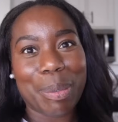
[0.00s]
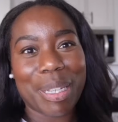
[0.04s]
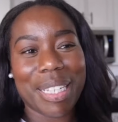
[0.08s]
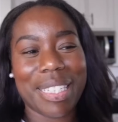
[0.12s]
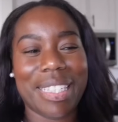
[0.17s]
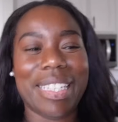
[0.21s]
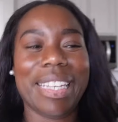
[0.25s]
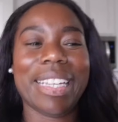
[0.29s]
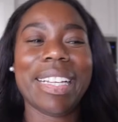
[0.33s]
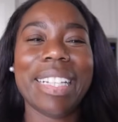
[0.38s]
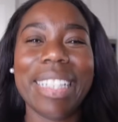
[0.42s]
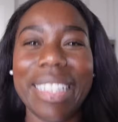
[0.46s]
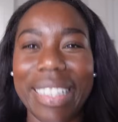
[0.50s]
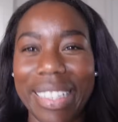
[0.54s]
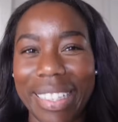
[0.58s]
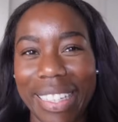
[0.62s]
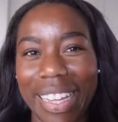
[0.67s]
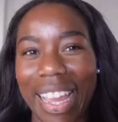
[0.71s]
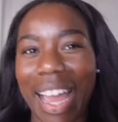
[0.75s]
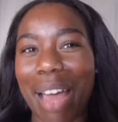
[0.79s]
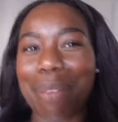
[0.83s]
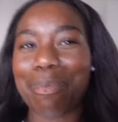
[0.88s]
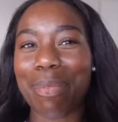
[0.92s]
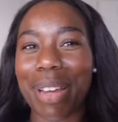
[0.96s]

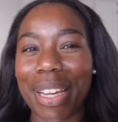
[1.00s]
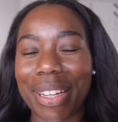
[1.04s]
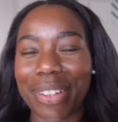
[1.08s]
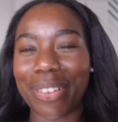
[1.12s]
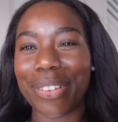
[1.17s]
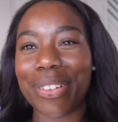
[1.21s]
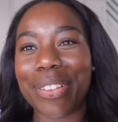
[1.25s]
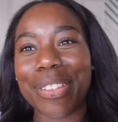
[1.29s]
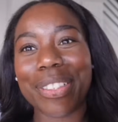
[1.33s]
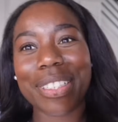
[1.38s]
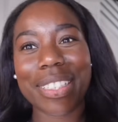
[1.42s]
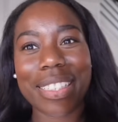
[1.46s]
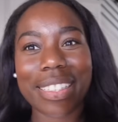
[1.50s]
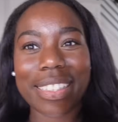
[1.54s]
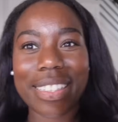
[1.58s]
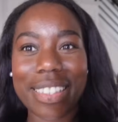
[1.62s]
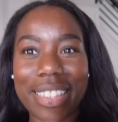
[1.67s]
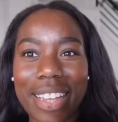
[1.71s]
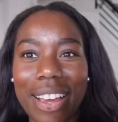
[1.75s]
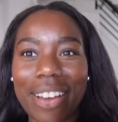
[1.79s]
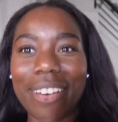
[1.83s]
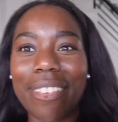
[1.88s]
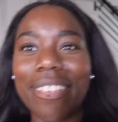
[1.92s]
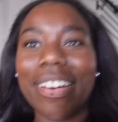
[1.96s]
basically at my goals.
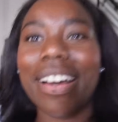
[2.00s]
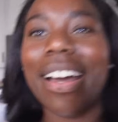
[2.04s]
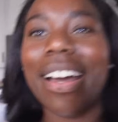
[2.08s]
So